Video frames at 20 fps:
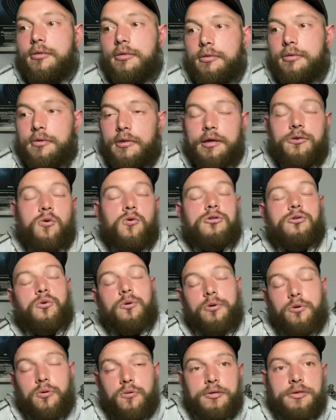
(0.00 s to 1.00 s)
that's also a
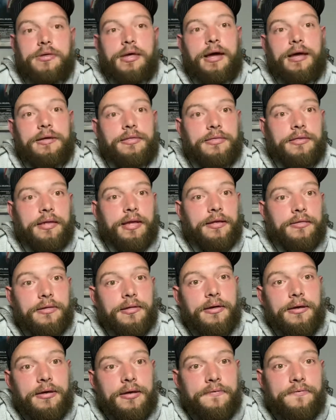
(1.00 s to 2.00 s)
good sign that
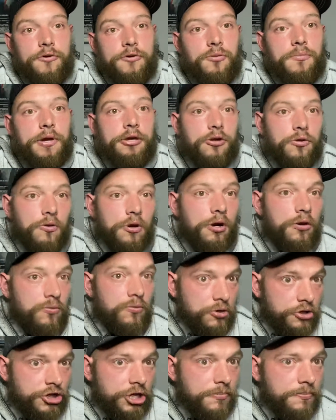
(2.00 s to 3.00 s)
if you make your own
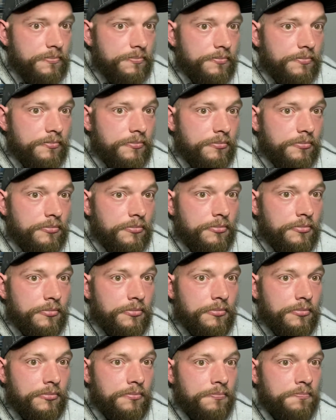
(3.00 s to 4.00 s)
gym
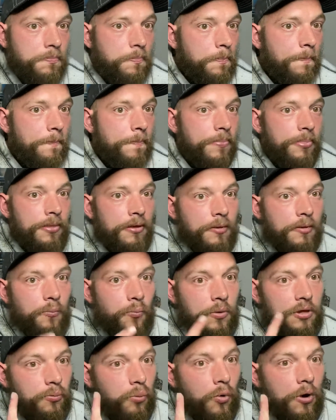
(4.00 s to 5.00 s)

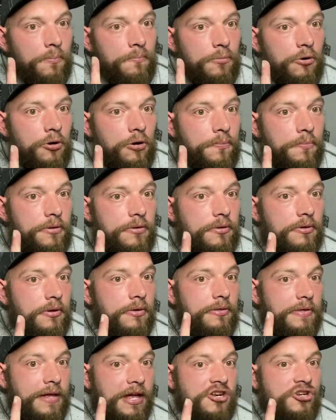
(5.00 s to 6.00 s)
with one purpose,
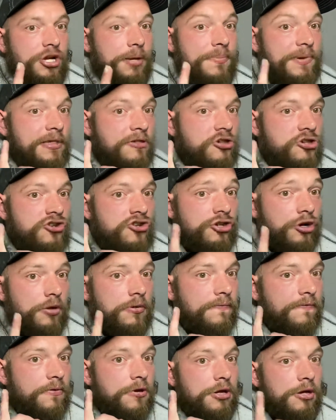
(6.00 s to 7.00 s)
that gym is just
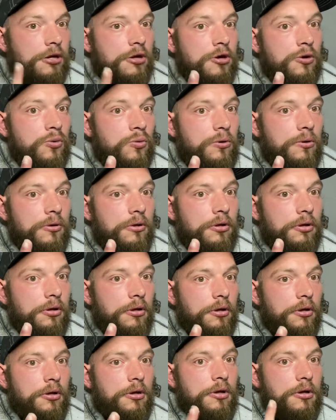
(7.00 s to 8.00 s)
for you
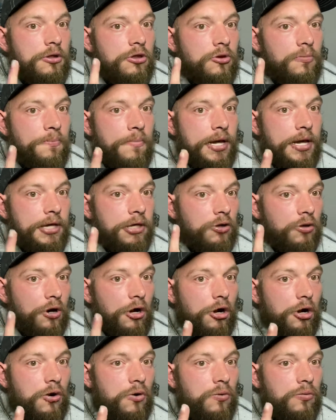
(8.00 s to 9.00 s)
to make your
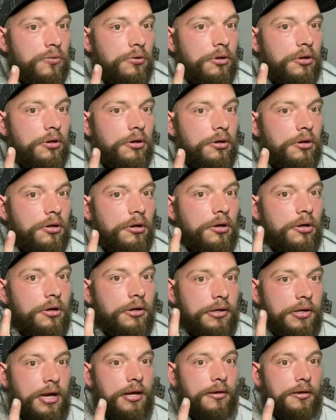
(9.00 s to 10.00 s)
own
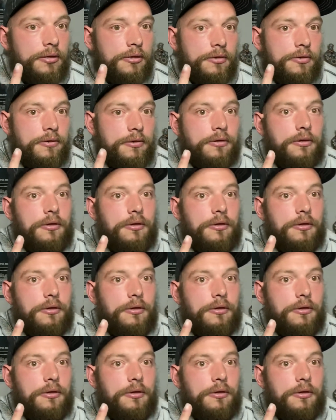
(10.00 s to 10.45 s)
gains,